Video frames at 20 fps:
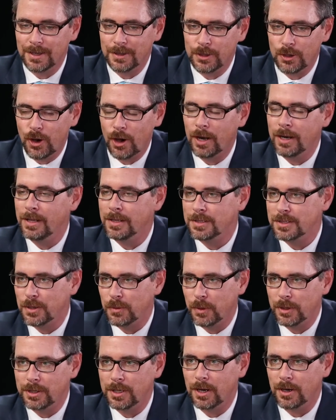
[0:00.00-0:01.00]
the audience to
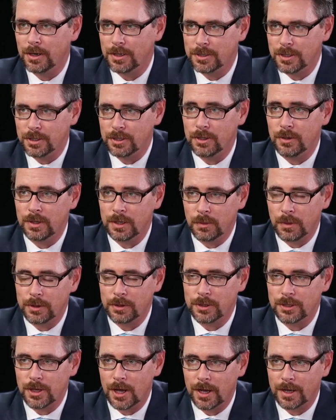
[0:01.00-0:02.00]
what the artists are doing and what
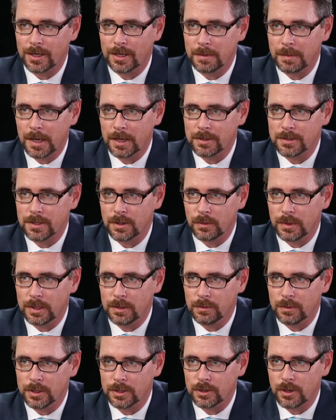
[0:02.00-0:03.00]
they're talking about. So
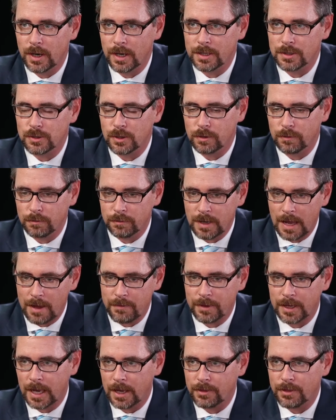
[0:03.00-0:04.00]
we try and sort of
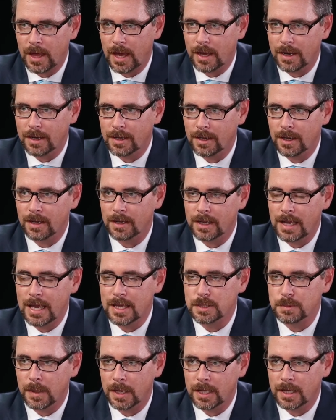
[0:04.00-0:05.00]
navigate that
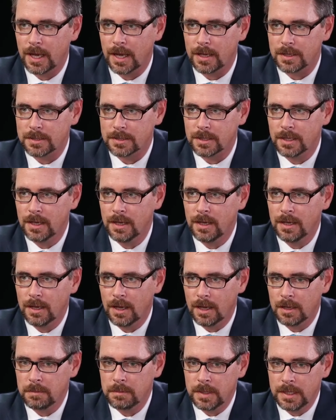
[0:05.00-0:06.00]
case by case
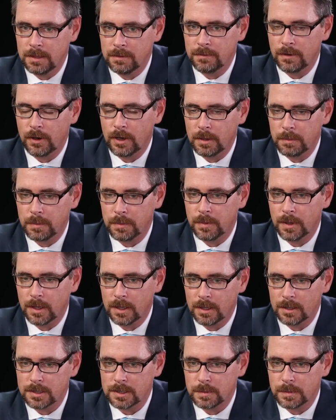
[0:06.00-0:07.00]
and be very
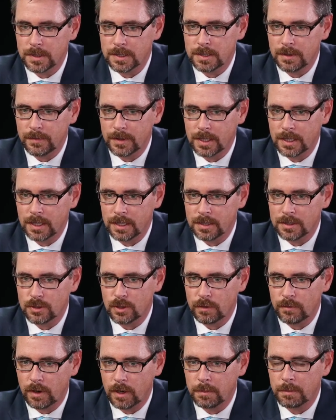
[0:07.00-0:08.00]
specific in
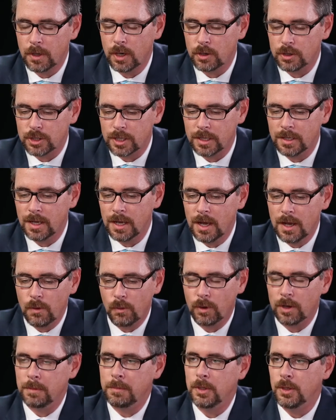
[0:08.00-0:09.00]
sort of our approach. And
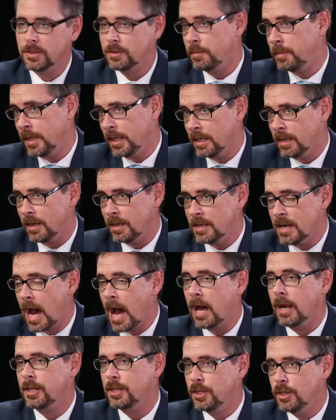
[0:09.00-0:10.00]
one of the beauties of being a
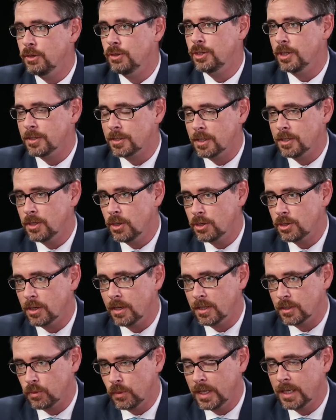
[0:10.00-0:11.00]
not huge institution
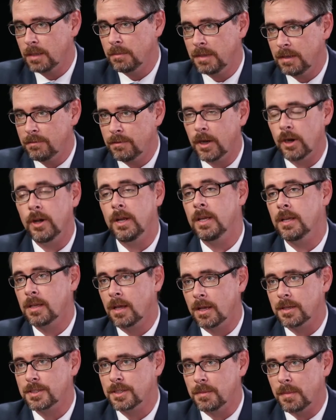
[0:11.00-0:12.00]
is we can be very
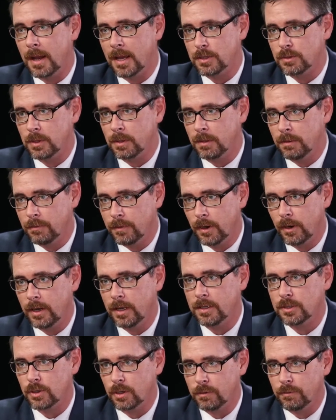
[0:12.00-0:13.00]
customized. We can be
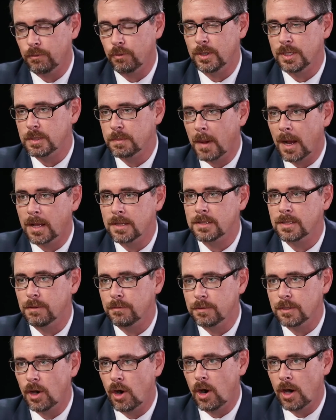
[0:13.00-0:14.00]
very sort of
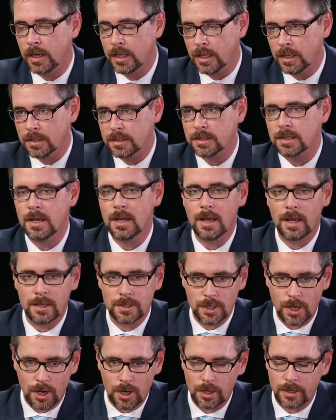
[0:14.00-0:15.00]
responsive to audience and
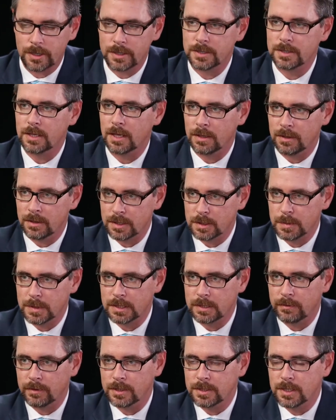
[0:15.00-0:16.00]
to artist and the
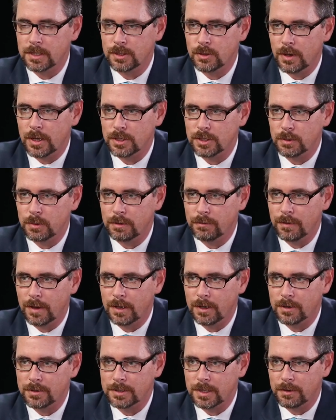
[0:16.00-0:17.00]
specific situation we
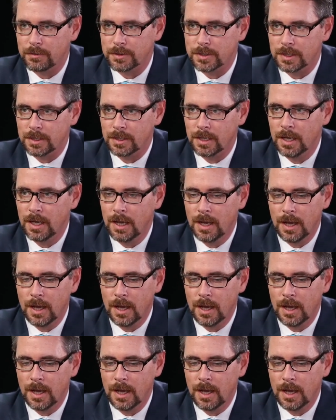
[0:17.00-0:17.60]
find ourselves in.